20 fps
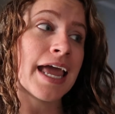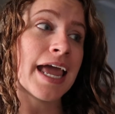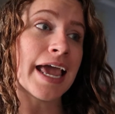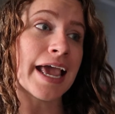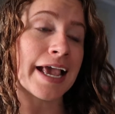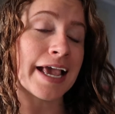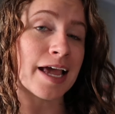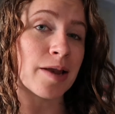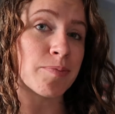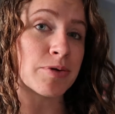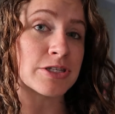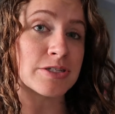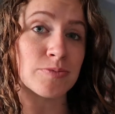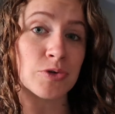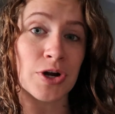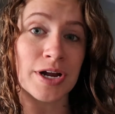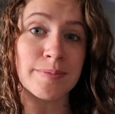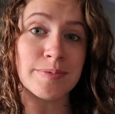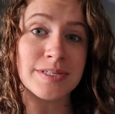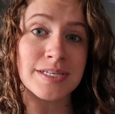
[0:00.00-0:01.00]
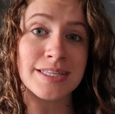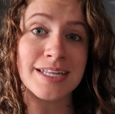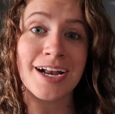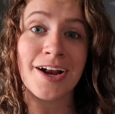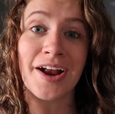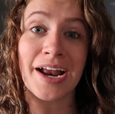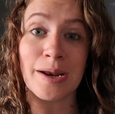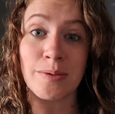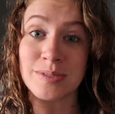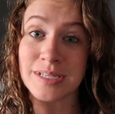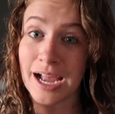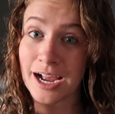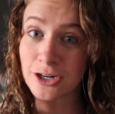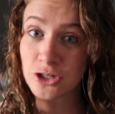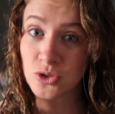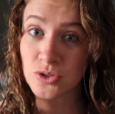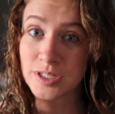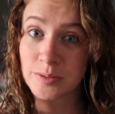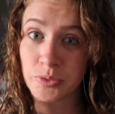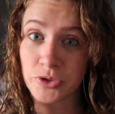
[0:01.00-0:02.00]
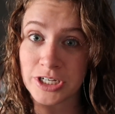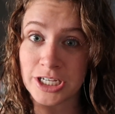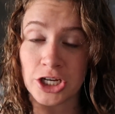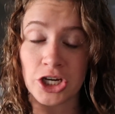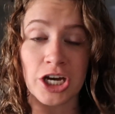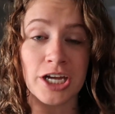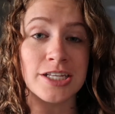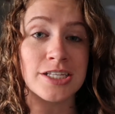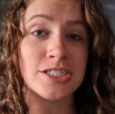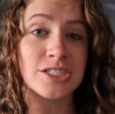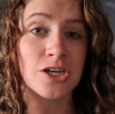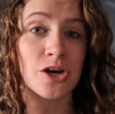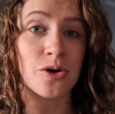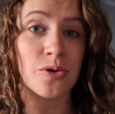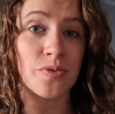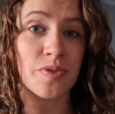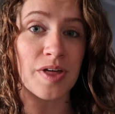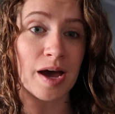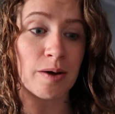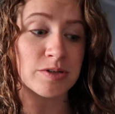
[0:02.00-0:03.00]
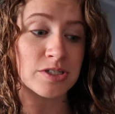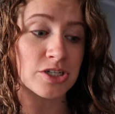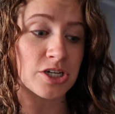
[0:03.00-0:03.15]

and put some grapes in there, and it was actually pretty good. So that was